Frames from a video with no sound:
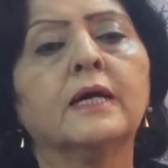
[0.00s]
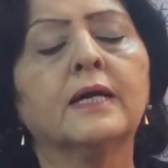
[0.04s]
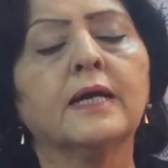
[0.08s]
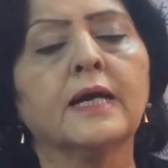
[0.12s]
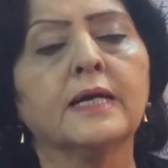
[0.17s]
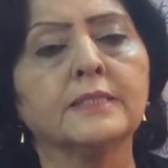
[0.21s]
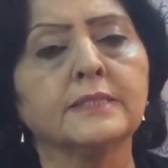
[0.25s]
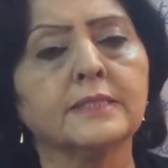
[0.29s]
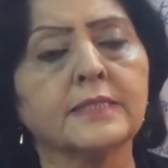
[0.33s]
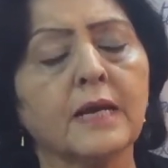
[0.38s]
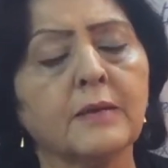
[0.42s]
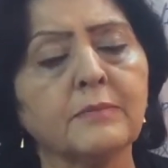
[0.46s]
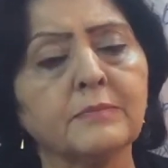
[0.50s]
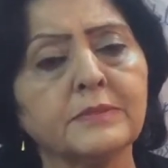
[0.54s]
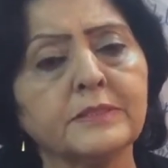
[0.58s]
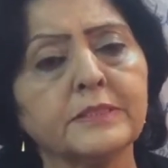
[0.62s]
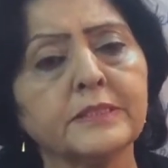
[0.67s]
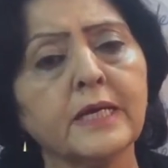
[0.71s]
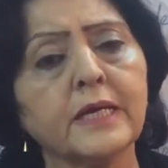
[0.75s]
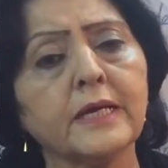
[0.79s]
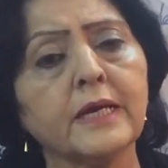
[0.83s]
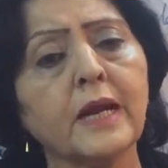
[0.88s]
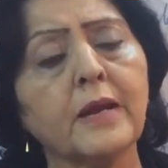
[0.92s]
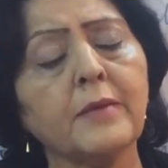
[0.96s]

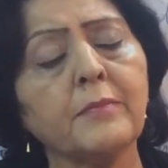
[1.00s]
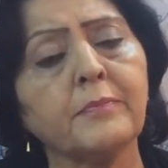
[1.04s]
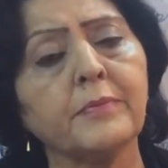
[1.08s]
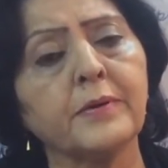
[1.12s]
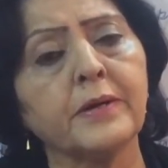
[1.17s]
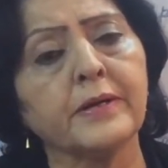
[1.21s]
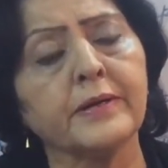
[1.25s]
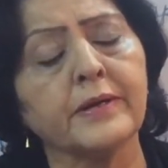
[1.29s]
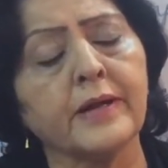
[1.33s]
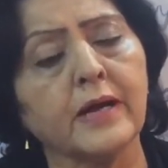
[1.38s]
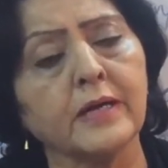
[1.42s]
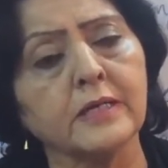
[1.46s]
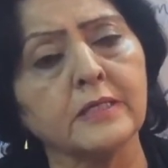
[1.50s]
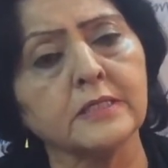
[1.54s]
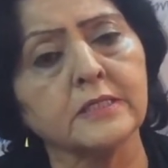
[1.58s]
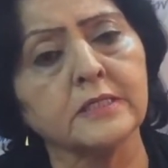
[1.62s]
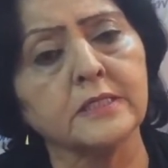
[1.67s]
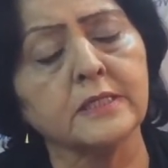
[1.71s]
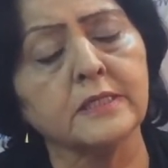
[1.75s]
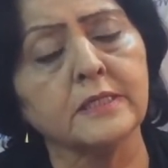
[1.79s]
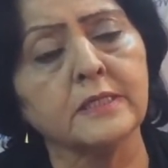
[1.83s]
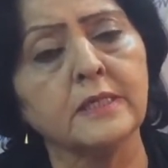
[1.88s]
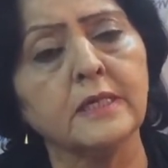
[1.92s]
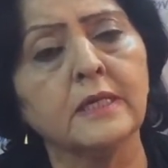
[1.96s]
consumption and
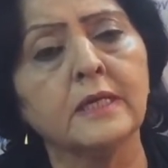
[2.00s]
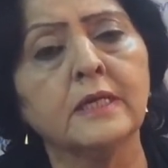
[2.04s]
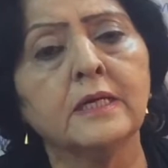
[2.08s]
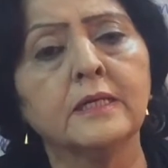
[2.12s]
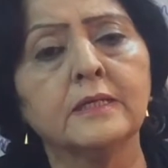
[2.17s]
production